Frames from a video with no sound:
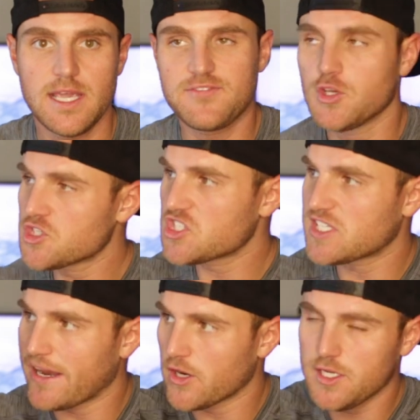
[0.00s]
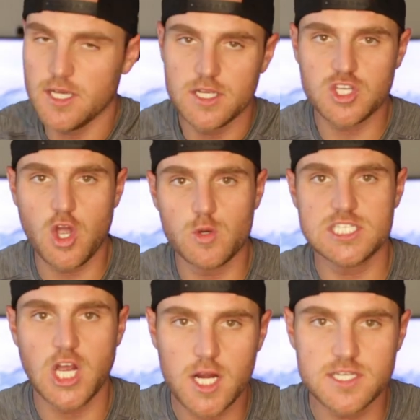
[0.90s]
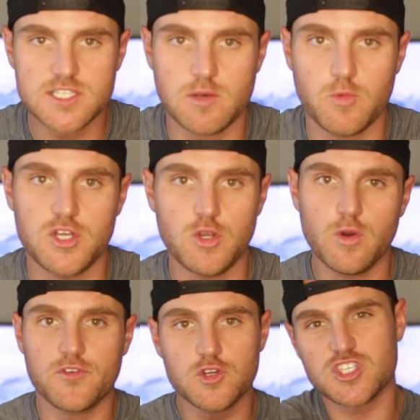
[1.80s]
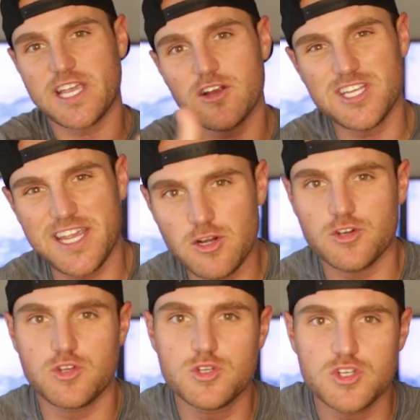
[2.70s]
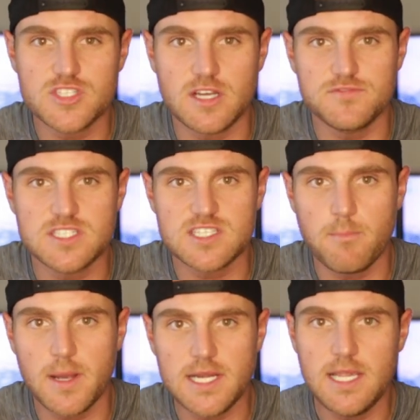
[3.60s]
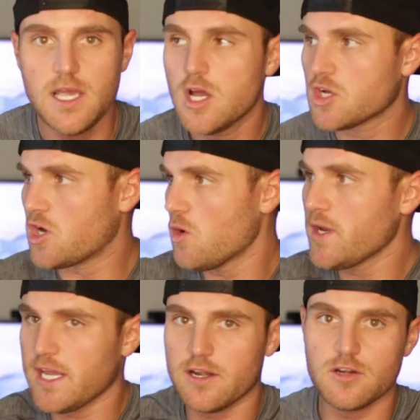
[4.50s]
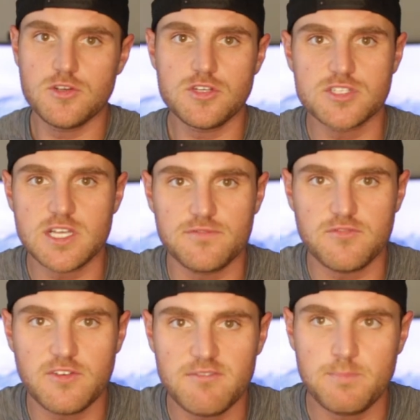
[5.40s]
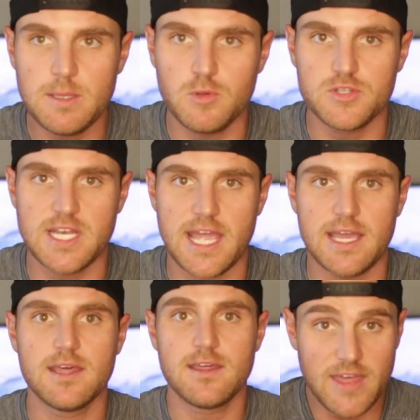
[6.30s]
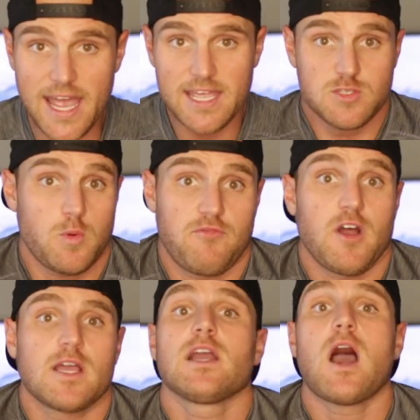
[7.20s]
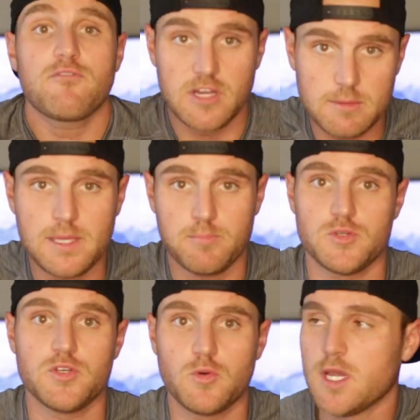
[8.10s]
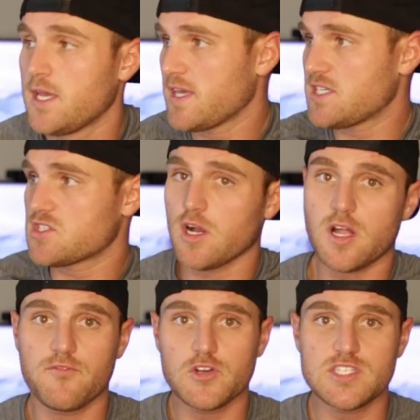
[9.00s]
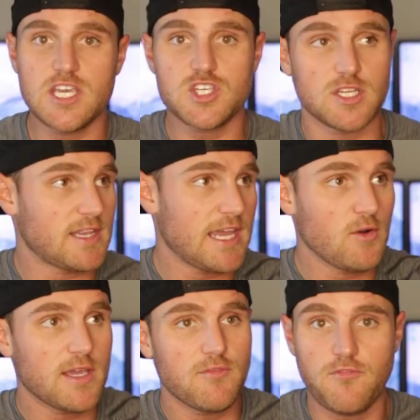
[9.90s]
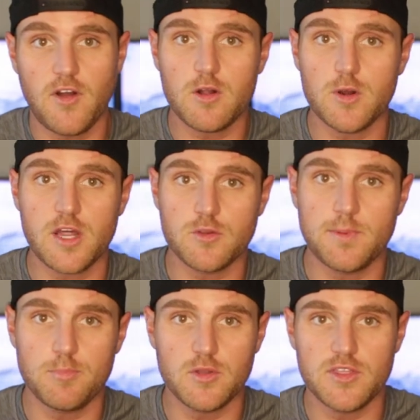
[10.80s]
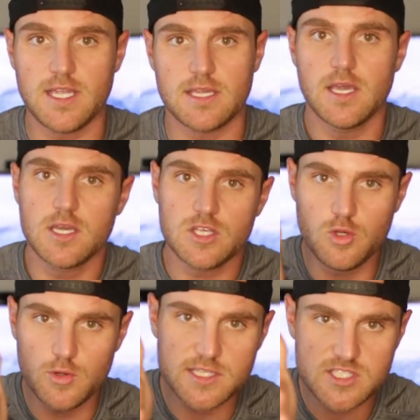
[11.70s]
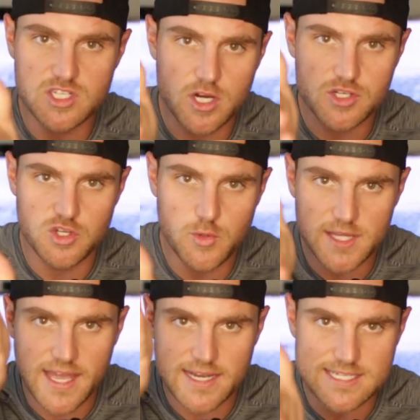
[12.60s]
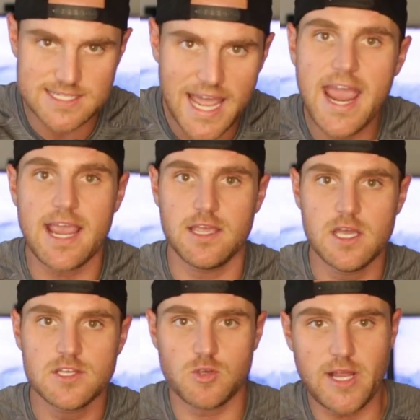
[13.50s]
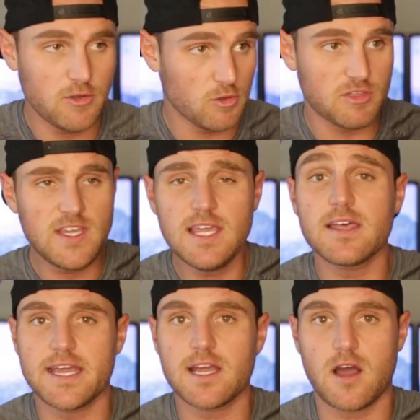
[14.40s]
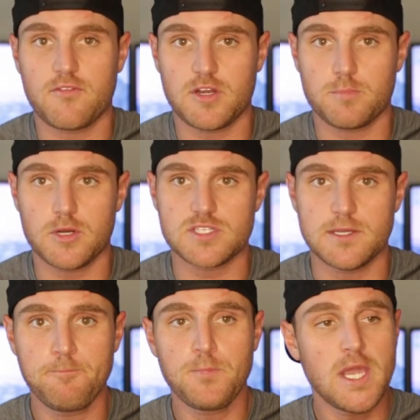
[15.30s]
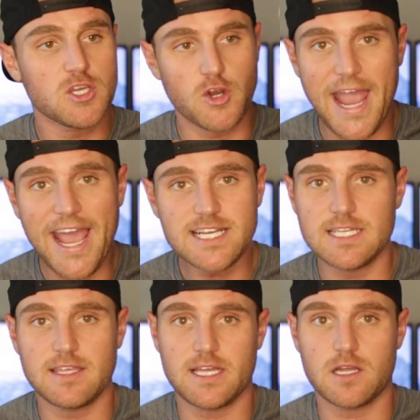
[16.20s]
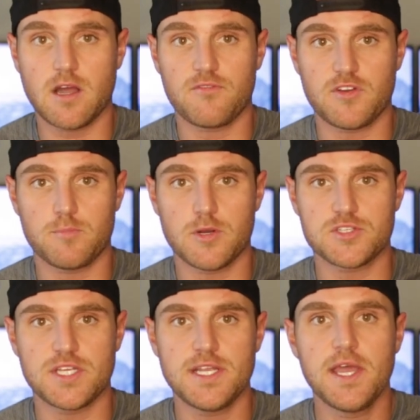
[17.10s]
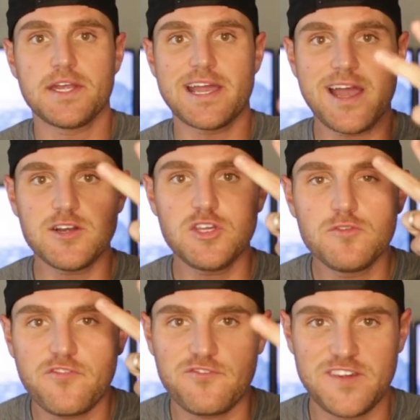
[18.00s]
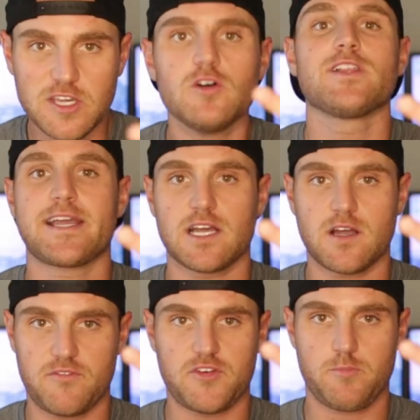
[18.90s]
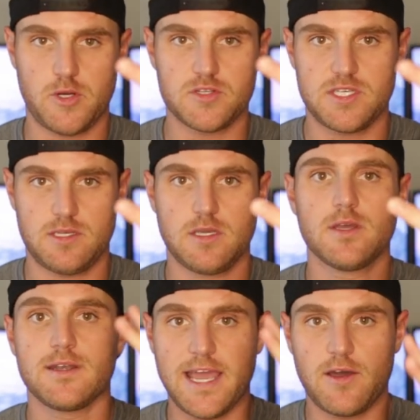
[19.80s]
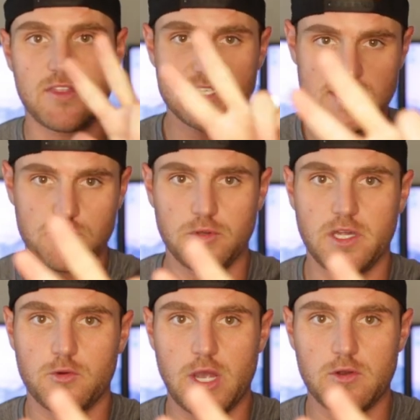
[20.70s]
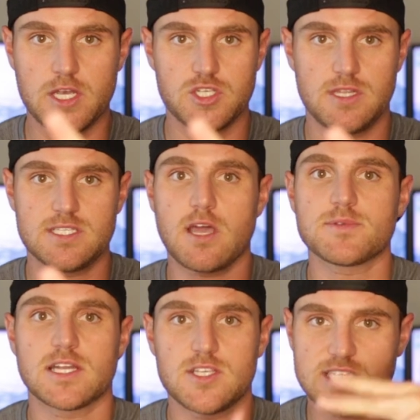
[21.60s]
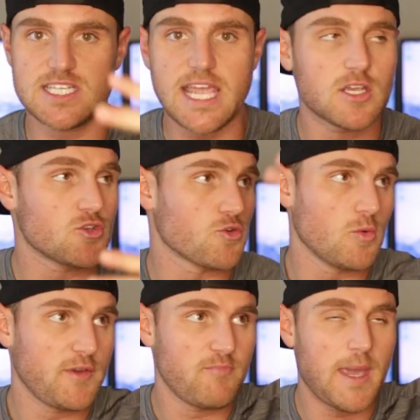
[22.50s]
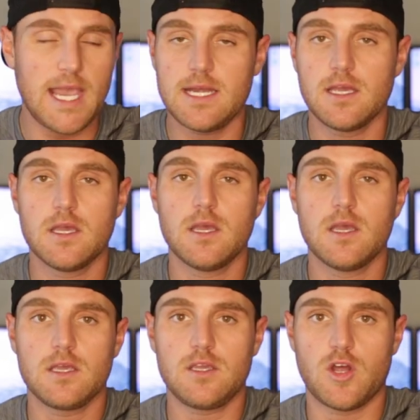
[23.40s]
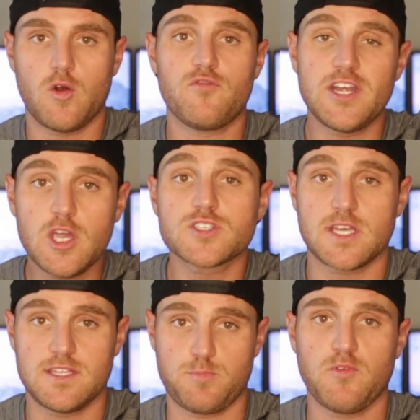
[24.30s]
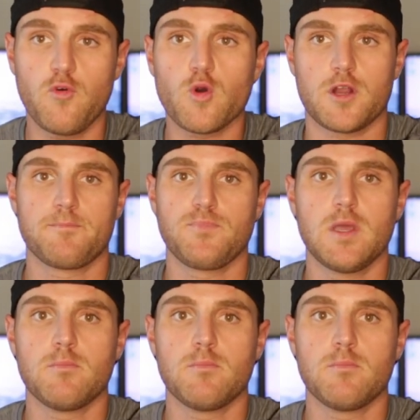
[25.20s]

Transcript: If you're scared to go and talk to someone new, if you're scared to introduce yourself to somebody, go and introduce yourself to five people today. That is what confident people do. They start conversation. They don't give a fuck what other people think. You can start doing that today. So now you're thinking like a confident person. You're acting like a confident person. Now, how do you feel like a confident person? Now, this is a really great question. This comes down to state control. We've made you know, videos on this before.